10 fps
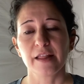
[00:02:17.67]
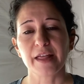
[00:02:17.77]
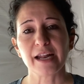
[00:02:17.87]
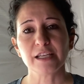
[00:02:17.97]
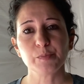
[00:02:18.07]

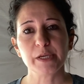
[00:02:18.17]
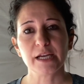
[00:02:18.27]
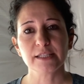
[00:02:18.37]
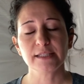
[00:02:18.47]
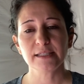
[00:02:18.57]
That is
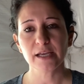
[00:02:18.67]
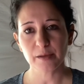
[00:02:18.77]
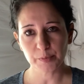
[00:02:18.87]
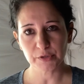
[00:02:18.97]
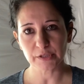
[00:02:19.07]
because
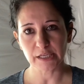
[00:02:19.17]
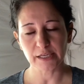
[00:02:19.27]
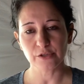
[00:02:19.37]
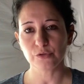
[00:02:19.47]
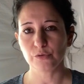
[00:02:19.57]
typically
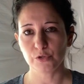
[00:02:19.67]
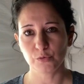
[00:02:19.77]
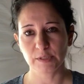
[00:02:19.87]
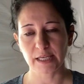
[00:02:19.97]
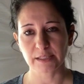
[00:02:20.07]
you
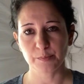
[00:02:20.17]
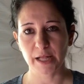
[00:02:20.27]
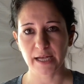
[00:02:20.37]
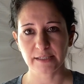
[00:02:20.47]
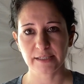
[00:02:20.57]
use less
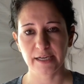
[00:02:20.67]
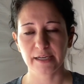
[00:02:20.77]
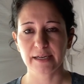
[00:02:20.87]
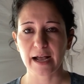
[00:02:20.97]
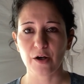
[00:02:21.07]

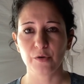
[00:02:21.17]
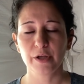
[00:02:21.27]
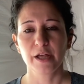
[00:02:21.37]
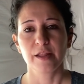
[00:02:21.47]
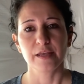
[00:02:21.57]
plastic. Now,
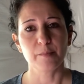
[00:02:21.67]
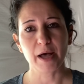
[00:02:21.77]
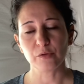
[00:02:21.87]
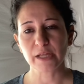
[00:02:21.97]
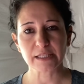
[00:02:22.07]
the
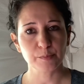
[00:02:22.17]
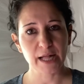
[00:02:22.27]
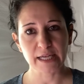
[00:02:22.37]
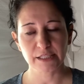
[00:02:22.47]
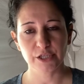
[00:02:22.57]
amount less
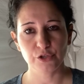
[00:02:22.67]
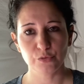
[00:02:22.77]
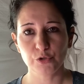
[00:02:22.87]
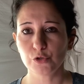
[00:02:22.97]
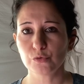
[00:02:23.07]
plastic
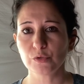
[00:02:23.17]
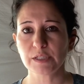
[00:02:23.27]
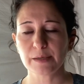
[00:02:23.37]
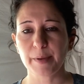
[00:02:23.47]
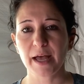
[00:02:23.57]
you
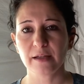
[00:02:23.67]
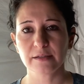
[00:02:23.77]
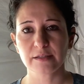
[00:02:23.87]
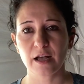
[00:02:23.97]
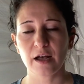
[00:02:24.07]
use
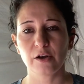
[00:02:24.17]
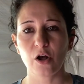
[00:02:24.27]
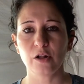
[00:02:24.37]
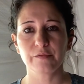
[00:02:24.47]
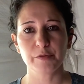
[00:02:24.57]
depends
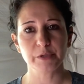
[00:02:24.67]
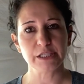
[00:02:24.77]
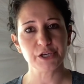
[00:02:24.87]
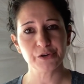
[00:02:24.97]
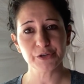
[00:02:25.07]
on all of the
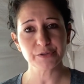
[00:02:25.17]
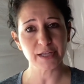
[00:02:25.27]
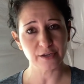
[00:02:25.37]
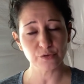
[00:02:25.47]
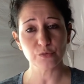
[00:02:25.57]

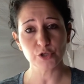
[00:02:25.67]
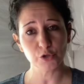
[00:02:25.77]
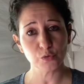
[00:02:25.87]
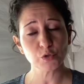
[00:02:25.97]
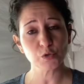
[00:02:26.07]
materials that you
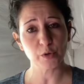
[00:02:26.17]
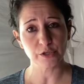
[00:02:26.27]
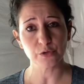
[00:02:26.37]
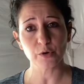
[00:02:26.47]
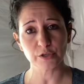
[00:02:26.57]
use
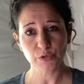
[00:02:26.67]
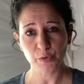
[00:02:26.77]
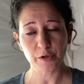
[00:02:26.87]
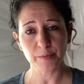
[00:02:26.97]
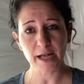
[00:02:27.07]
when you are
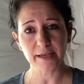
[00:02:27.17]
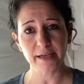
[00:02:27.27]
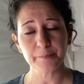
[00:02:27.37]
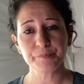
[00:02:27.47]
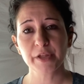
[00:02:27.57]
soil
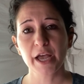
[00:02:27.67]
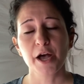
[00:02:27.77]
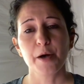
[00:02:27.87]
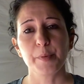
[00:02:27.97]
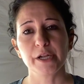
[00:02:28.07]
blocking,
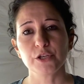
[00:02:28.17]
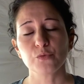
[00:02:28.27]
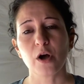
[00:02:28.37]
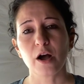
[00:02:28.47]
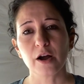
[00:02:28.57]
but
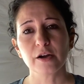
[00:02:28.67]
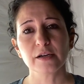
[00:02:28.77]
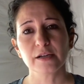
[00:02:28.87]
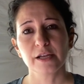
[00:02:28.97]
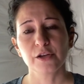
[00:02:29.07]
you are
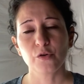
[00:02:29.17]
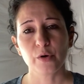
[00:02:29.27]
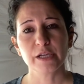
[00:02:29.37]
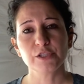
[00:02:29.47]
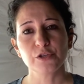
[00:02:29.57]

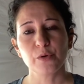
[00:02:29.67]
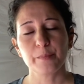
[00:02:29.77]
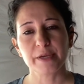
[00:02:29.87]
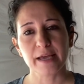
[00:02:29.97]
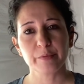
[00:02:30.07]
going to
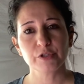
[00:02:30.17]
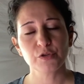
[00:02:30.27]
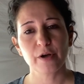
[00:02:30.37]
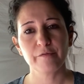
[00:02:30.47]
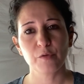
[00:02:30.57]
be able
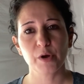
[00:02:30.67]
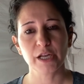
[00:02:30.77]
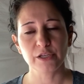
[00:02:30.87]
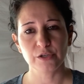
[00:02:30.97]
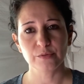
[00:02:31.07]
to
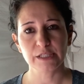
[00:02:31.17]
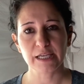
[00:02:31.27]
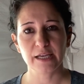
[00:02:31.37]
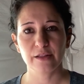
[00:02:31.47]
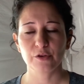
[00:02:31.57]
avoid
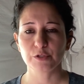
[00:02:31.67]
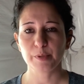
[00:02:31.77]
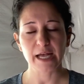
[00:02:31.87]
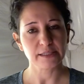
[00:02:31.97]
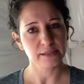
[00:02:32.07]
using those
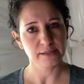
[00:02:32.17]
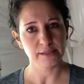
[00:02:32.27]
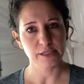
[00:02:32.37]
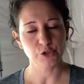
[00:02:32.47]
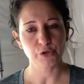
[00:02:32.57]
plastic
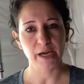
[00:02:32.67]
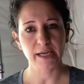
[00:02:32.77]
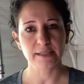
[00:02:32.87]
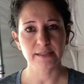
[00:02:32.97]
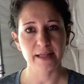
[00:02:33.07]
seed
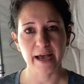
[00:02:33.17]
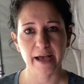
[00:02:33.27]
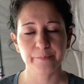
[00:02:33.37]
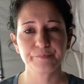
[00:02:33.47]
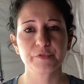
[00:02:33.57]
trays
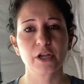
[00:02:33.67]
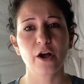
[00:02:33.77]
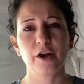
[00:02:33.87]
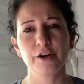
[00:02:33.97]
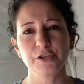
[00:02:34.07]
that
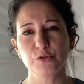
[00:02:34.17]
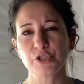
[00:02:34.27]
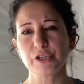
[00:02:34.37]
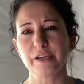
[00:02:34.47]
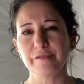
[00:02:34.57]
are
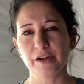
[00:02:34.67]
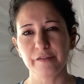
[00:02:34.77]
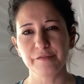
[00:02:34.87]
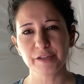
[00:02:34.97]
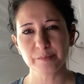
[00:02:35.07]
usually
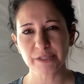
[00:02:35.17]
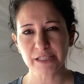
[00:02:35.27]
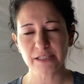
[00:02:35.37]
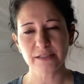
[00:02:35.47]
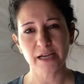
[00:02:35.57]
very
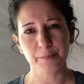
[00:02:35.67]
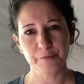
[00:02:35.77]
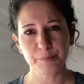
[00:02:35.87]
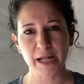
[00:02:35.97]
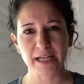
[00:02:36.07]
flimsy type
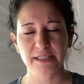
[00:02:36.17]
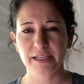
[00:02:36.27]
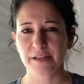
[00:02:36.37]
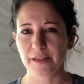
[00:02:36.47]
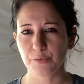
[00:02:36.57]
of
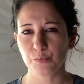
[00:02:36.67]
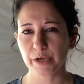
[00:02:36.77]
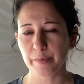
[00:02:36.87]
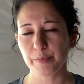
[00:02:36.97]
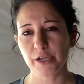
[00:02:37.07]
plastic. They
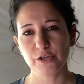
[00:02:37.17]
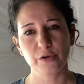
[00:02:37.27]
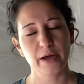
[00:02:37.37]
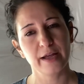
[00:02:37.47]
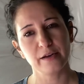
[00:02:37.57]
rip and
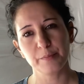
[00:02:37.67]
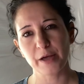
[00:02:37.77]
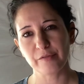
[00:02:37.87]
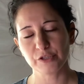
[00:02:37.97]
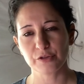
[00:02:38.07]
you end up
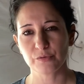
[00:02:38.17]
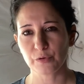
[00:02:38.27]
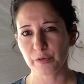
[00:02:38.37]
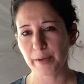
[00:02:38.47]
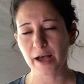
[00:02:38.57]
having to
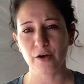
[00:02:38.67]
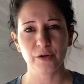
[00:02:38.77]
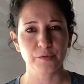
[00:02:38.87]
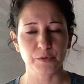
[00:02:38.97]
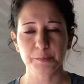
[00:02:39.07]
throw them
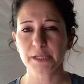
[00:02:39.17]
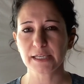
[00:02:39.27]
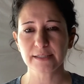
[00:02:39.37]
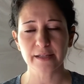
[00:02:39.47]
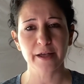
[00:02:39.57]
out and
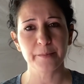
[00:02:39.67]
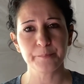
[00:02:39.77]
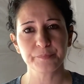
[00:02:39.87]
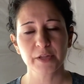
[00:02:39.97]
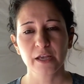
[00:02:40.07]
replace them.